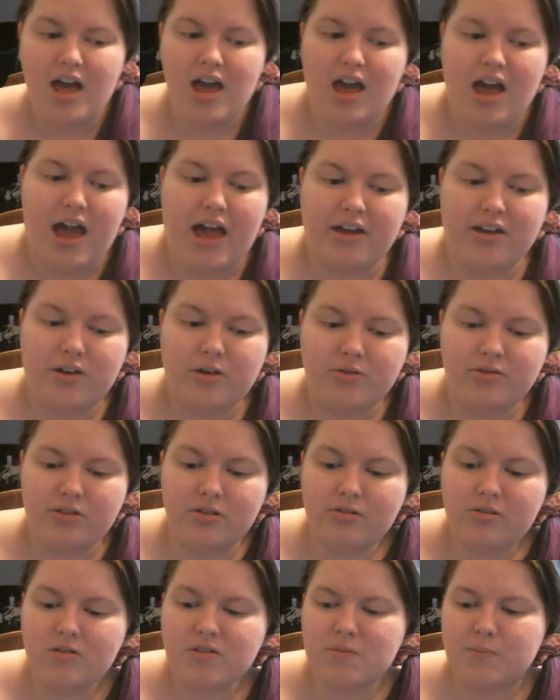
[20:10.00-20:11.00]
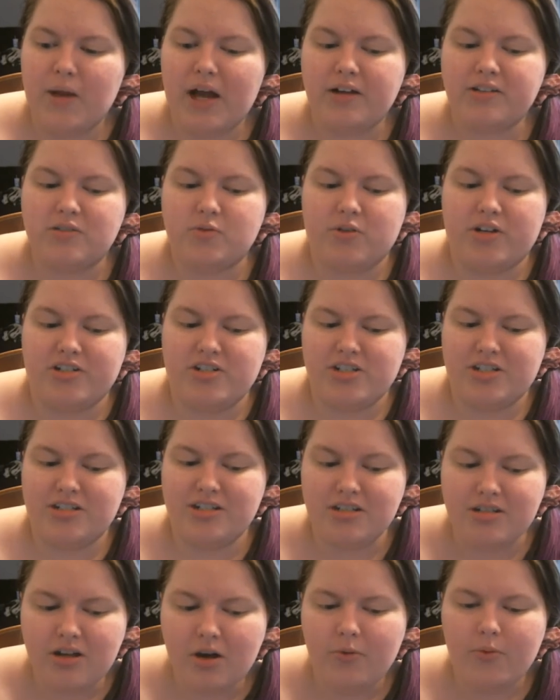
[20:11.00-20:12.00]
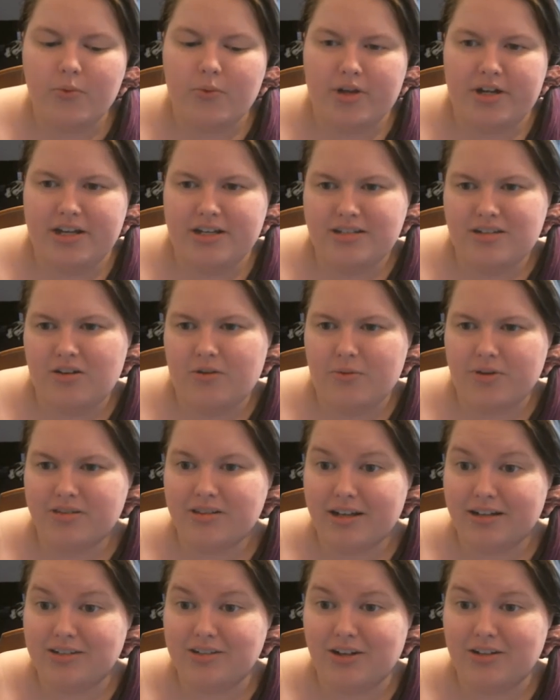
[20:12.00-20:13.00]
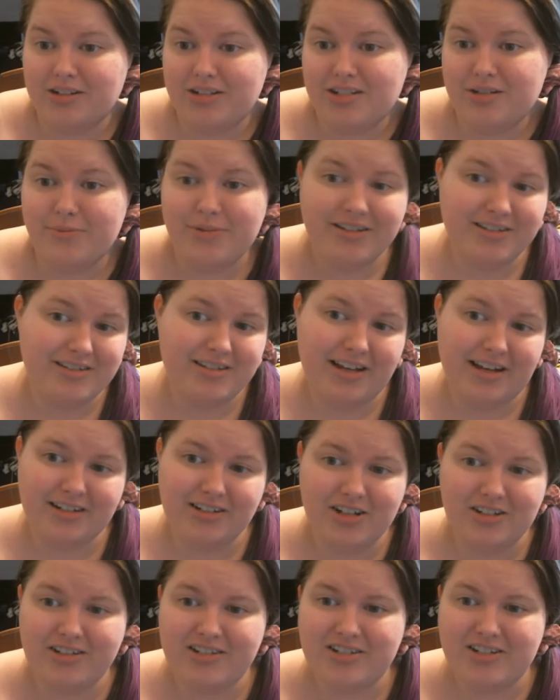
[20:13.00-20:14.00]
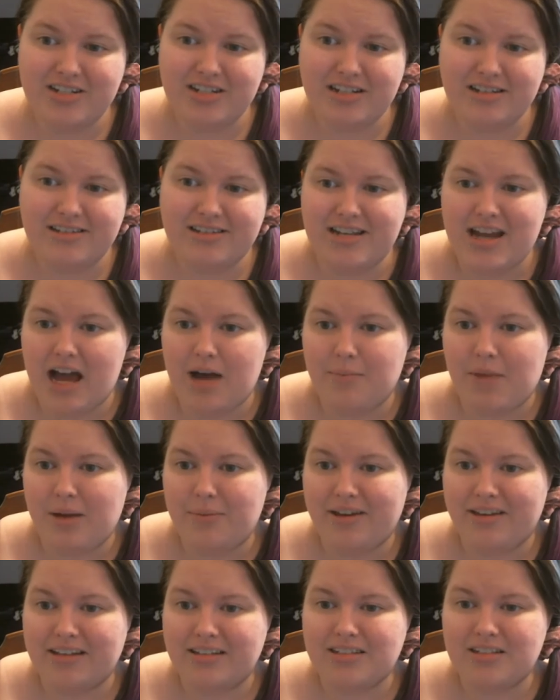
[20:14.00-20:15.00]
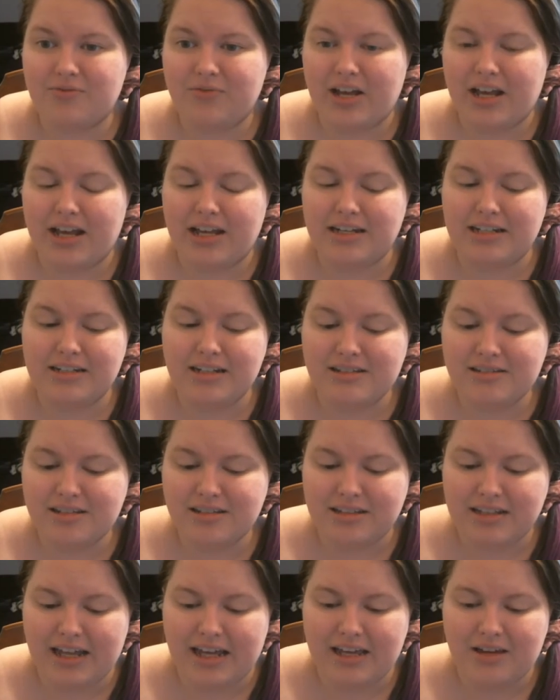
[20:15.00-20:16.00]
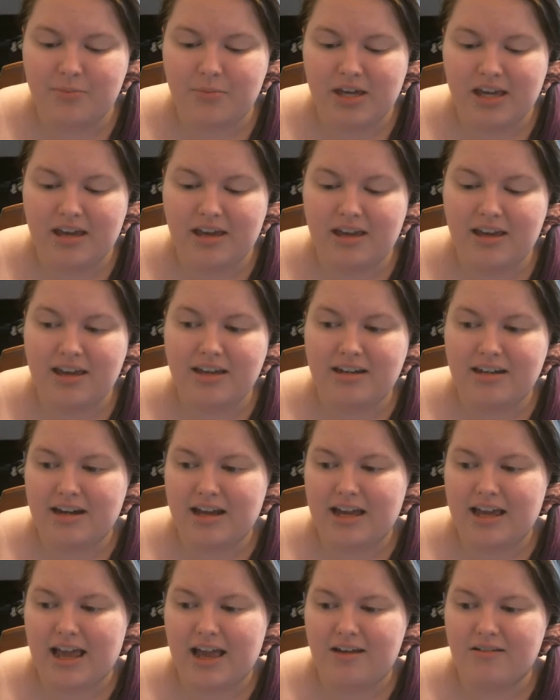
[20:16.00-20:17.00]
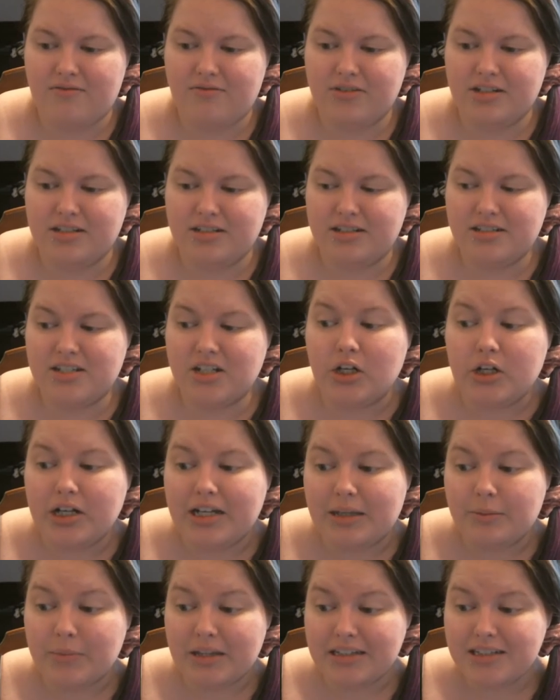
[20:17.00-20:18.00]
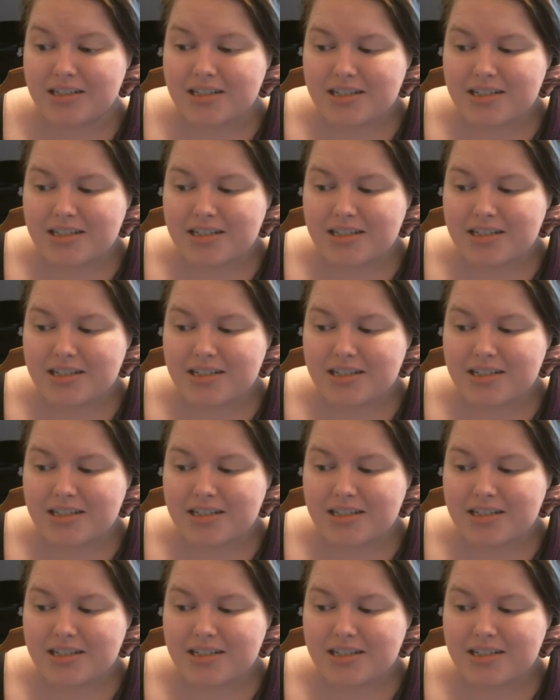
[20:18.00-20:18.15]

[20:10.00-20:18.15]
I go through those bouts where I just don't want to deal with technology, because technology is not my biggest fan. It doesn't like me. It and I have disagreements.